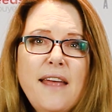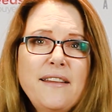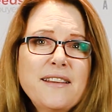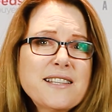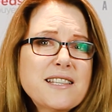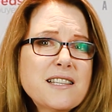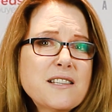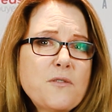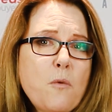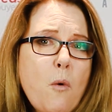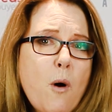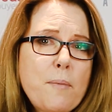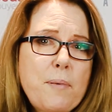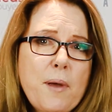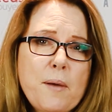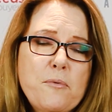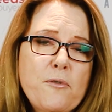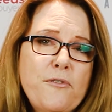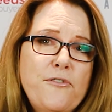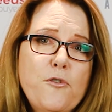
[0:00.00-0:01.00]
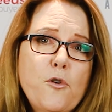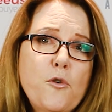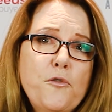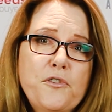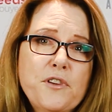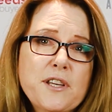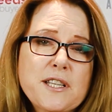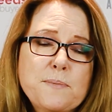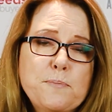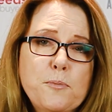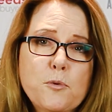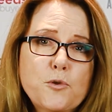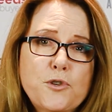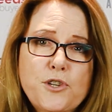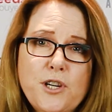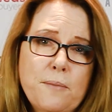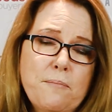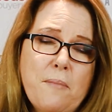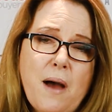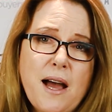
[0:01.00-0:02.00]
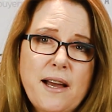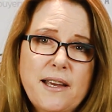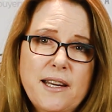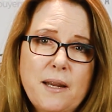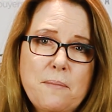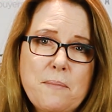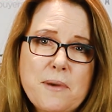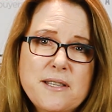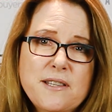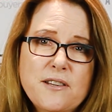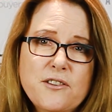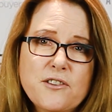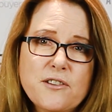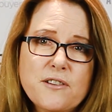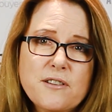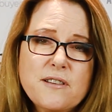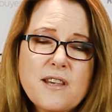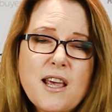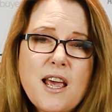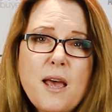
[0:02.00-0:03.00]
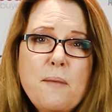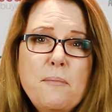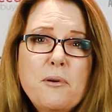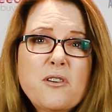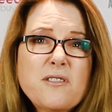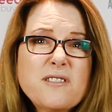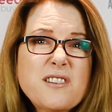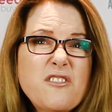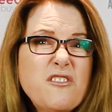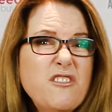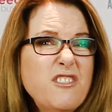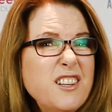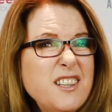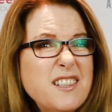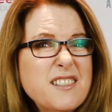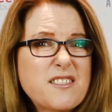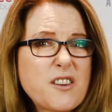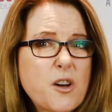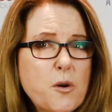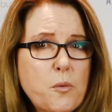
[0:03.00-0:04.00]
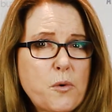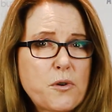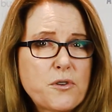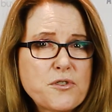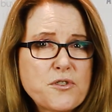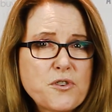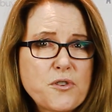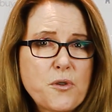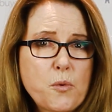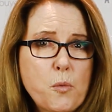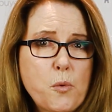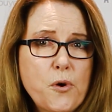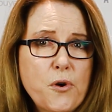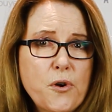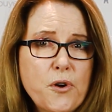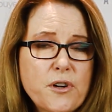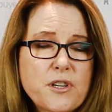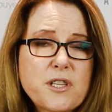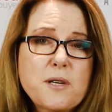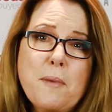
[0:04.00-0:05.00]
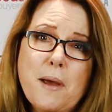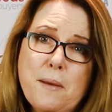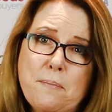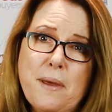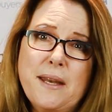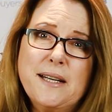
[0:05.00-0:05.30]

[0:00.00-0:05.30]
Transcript: And this is why people fall for these bullshit marketing messages, because they really don't want to do the work to make